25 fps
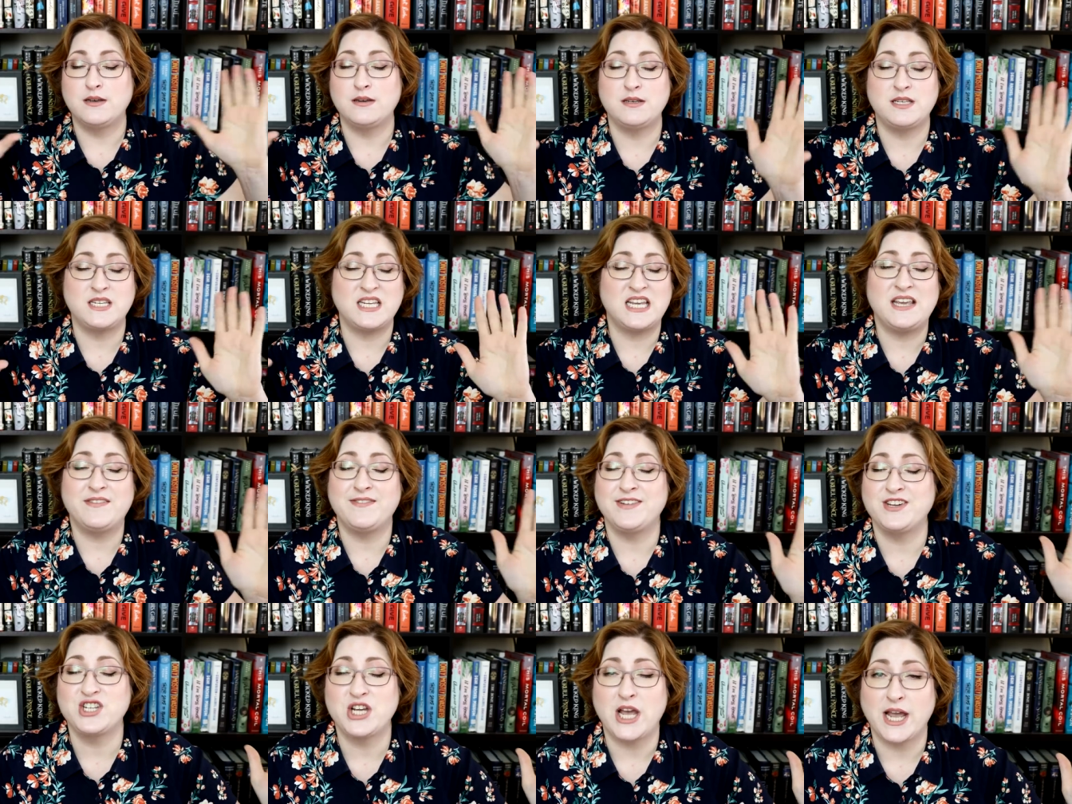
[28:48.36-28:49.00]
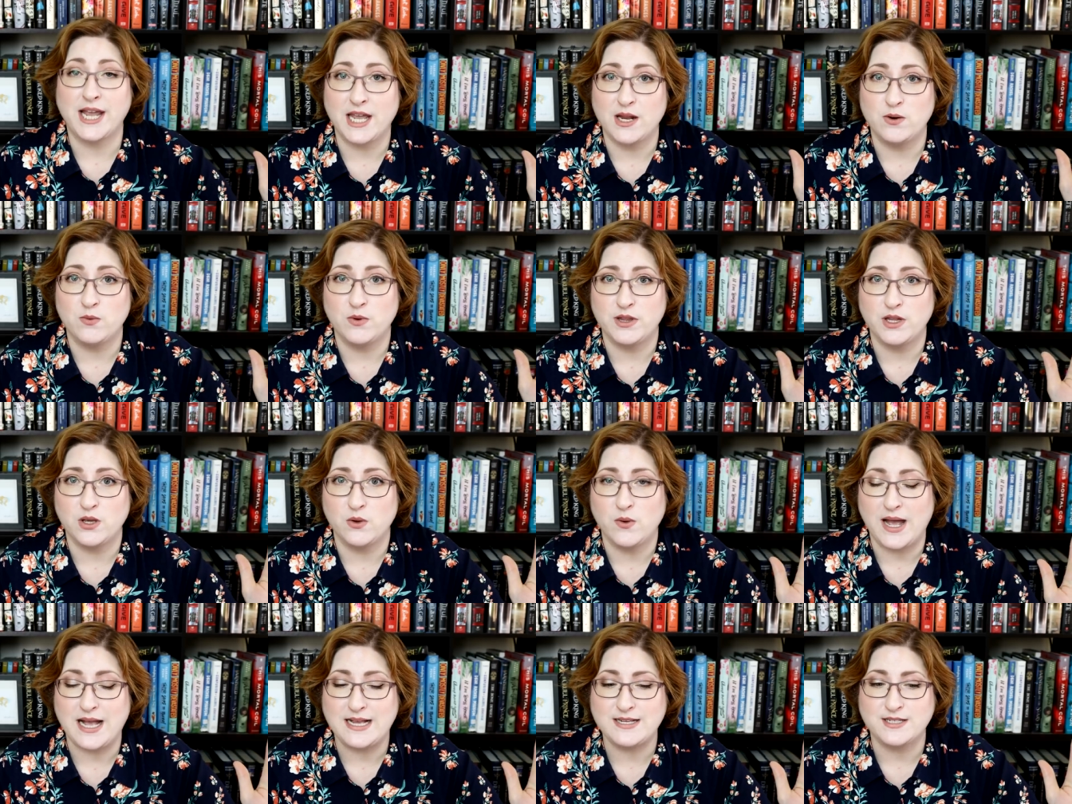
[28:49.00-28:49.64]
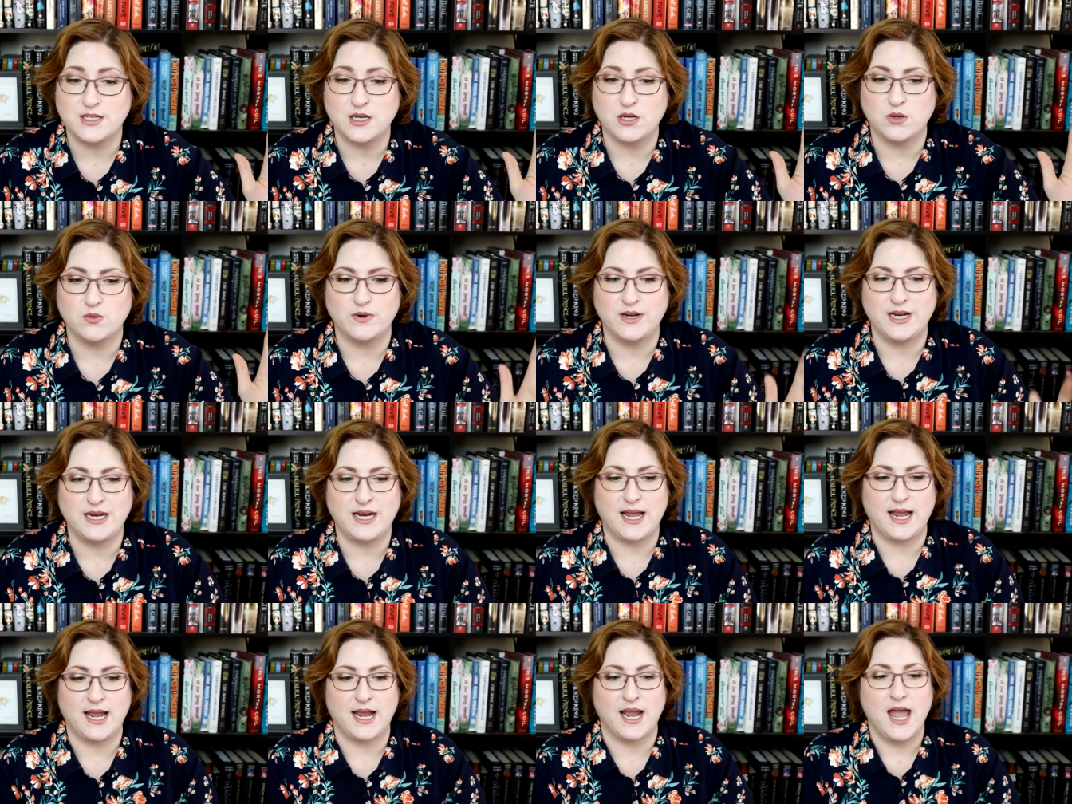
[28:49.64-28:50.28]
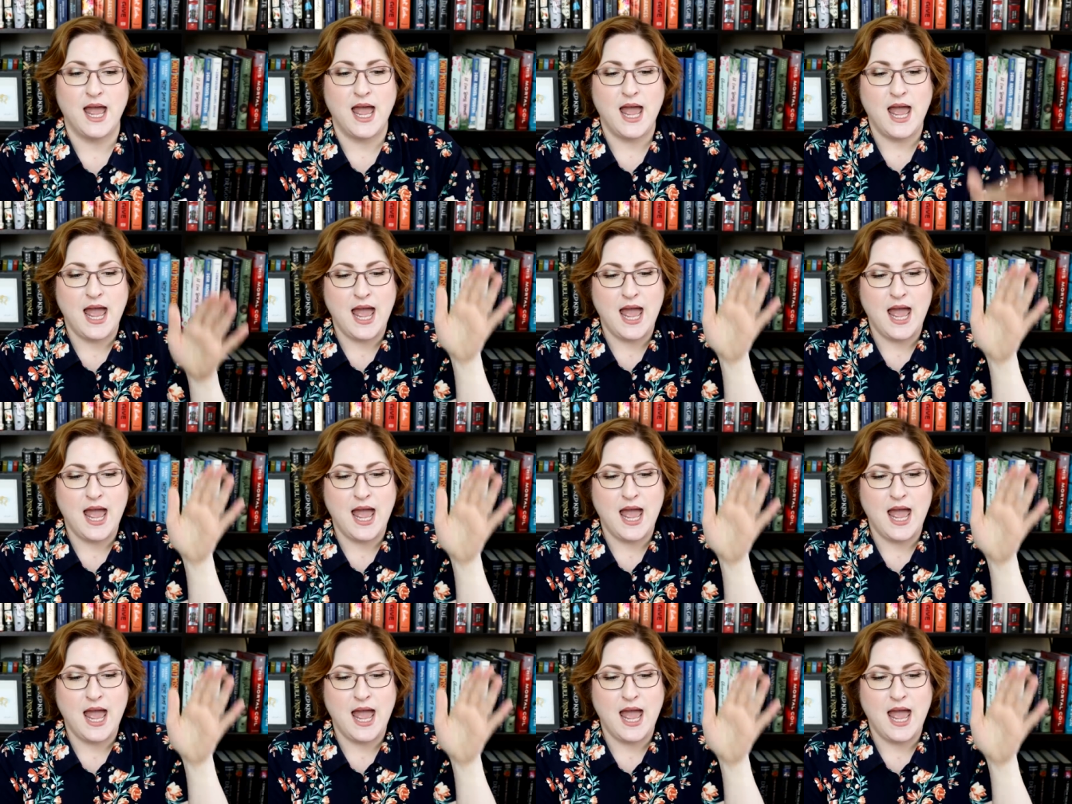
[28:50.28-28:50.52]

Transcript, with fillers: to even check in with you as they're reading